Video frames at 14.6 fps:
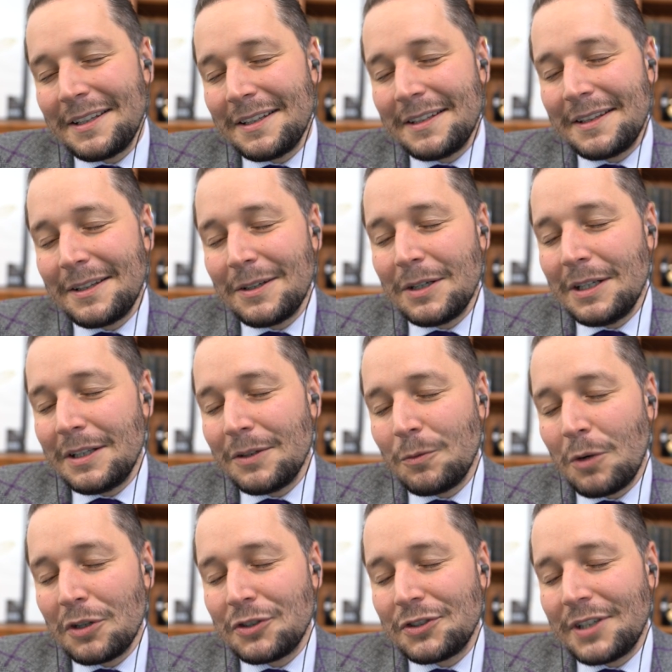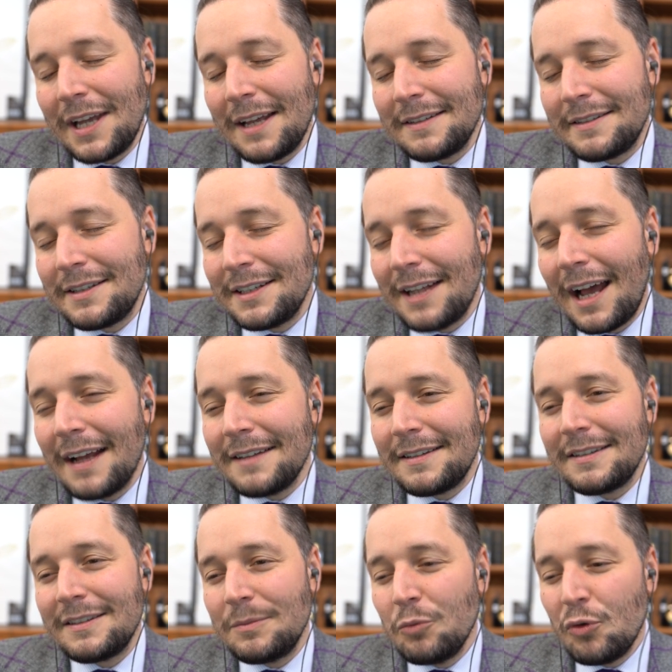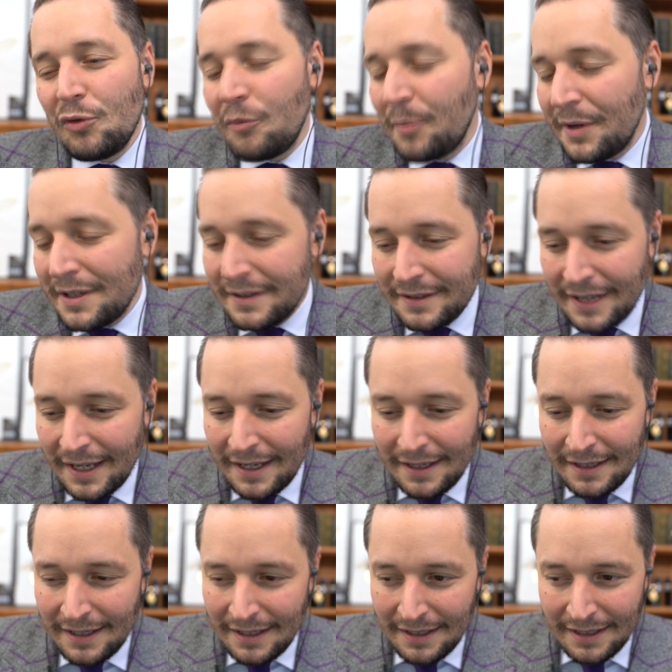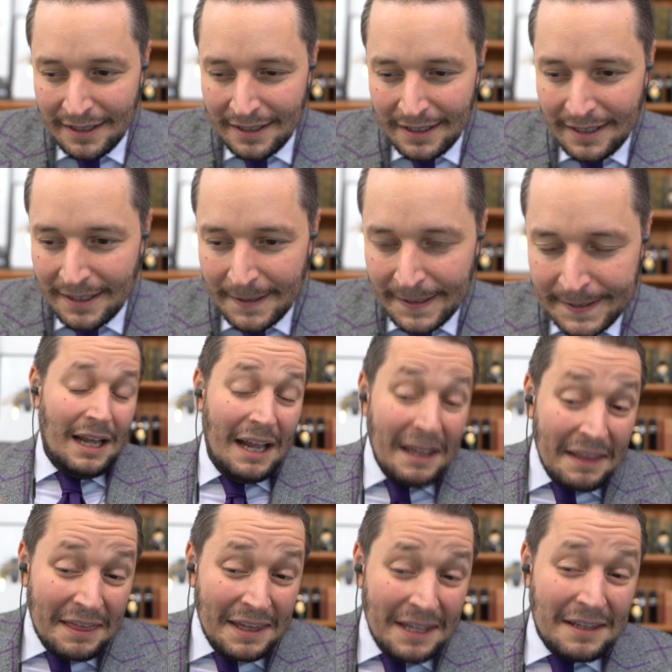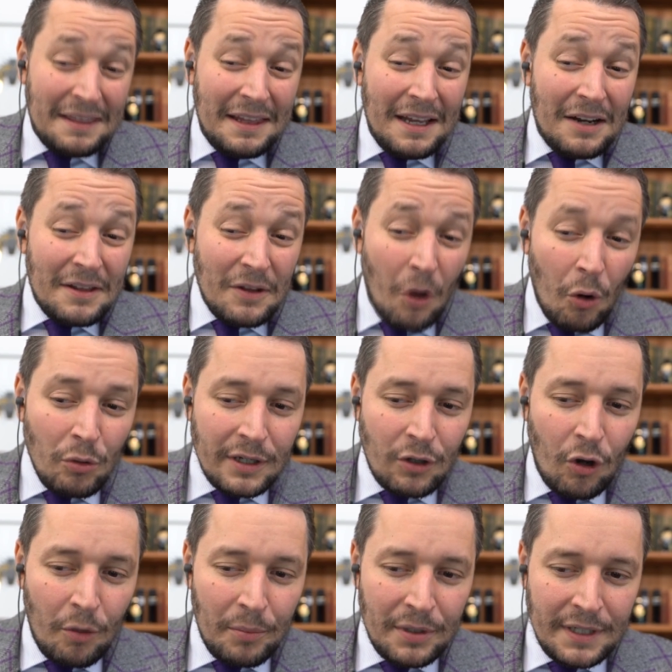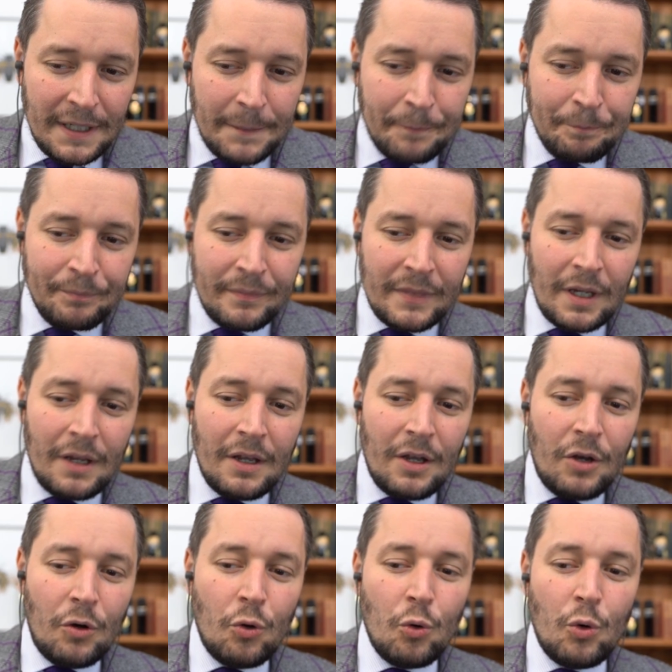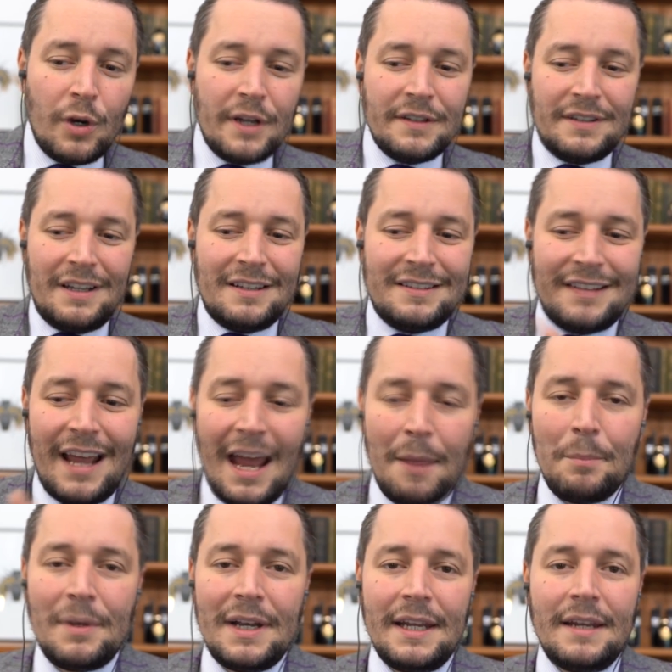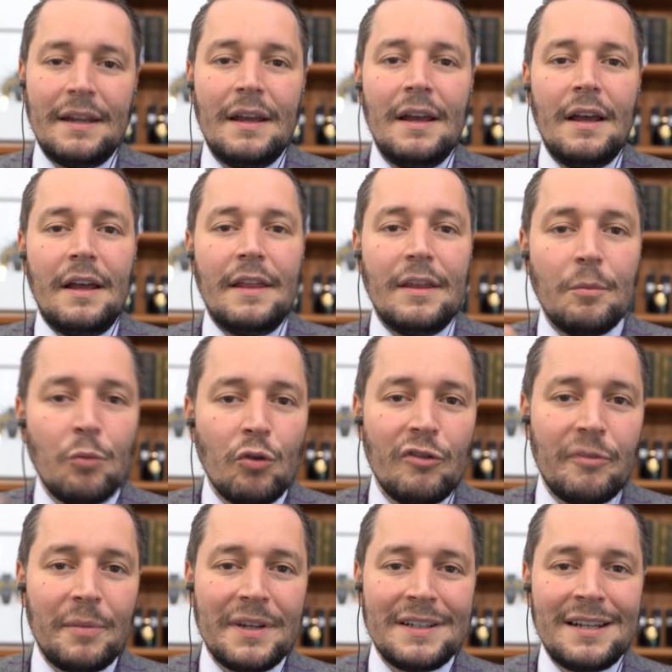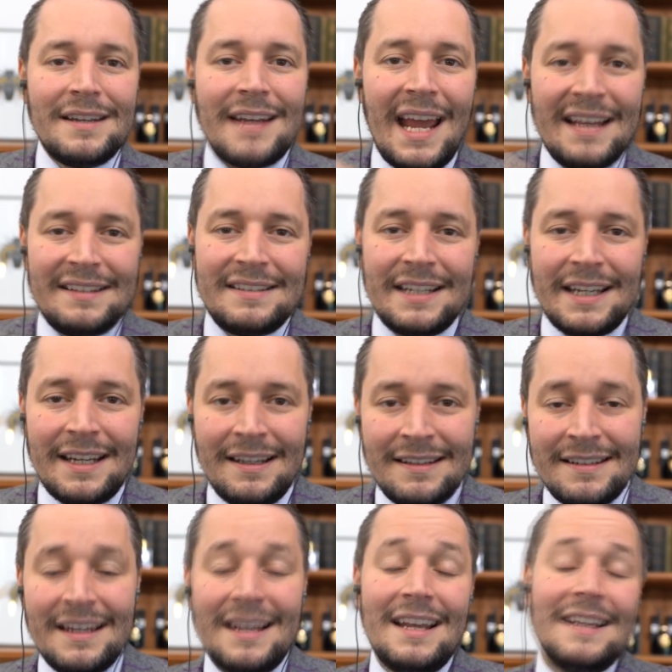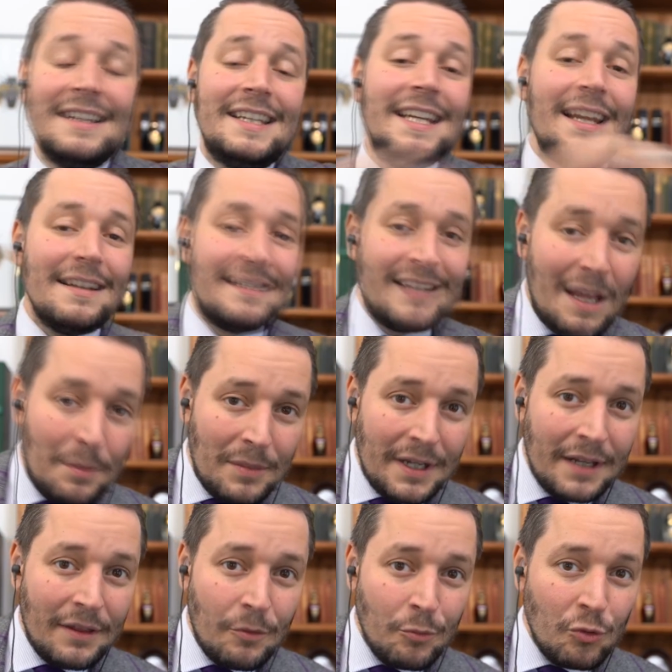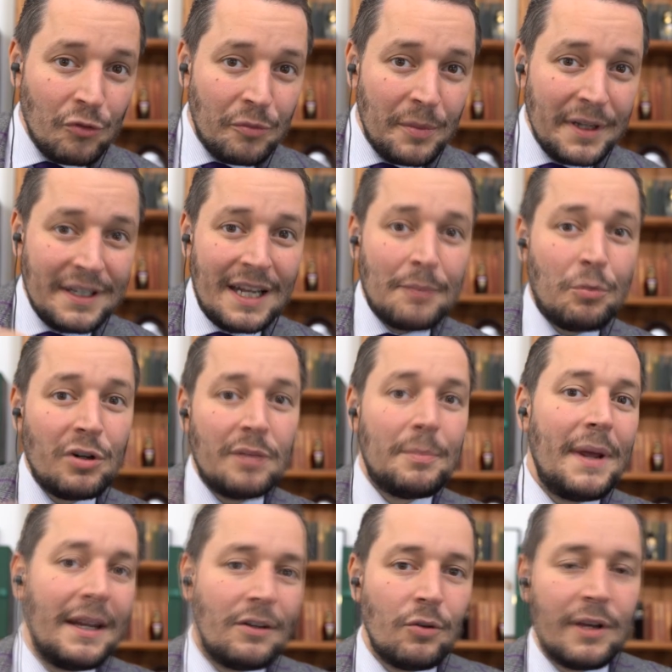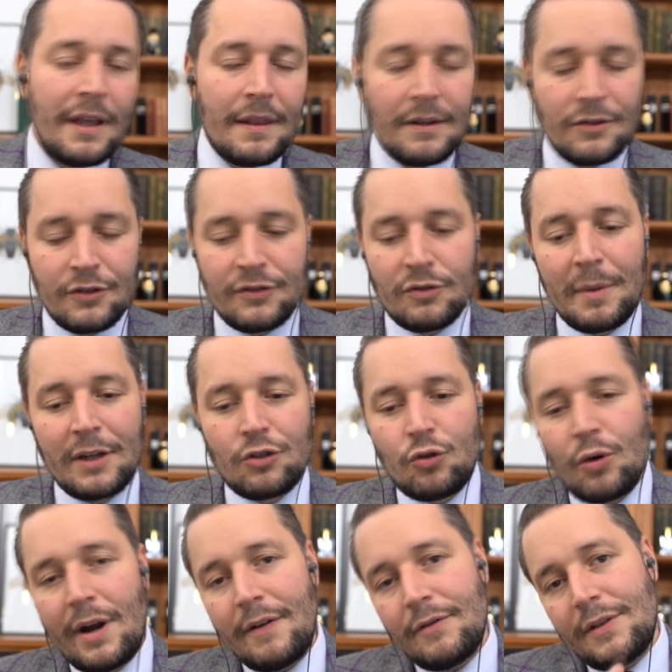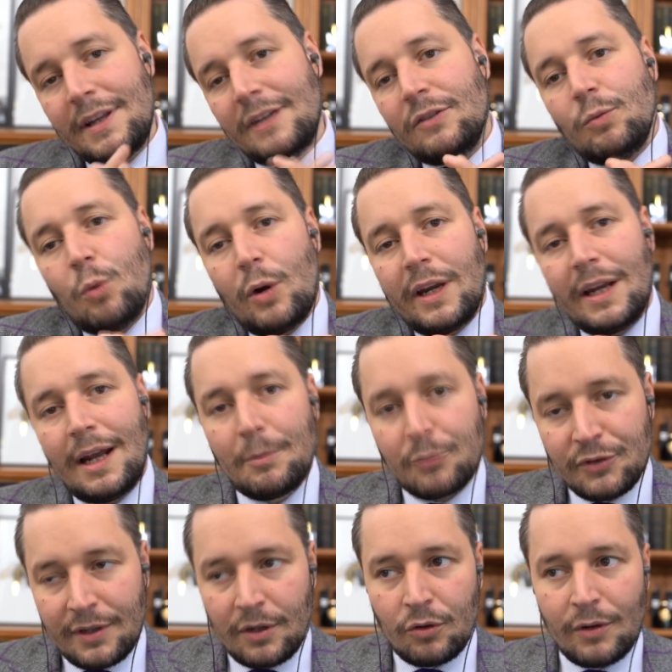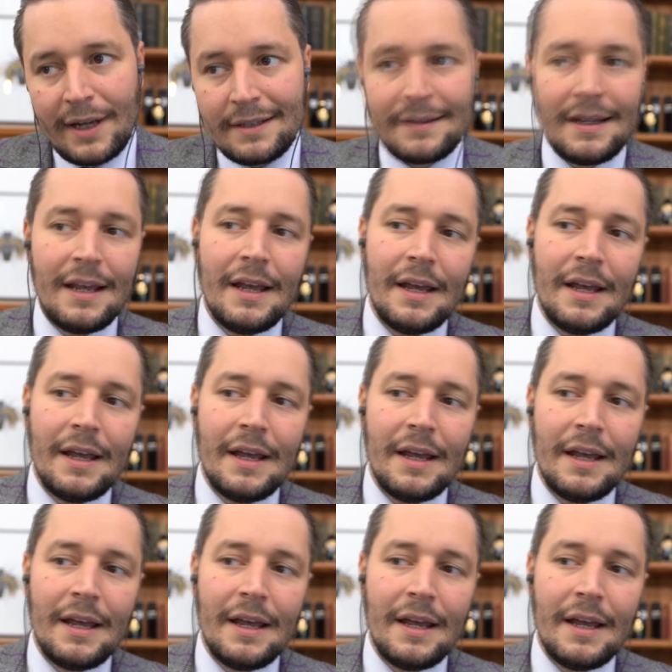the watch has the nicest movements, and I think they are the only company who is assembling the movement, testing it, deassembling the movement, and put it back together just to make sure everything is working 100% correct.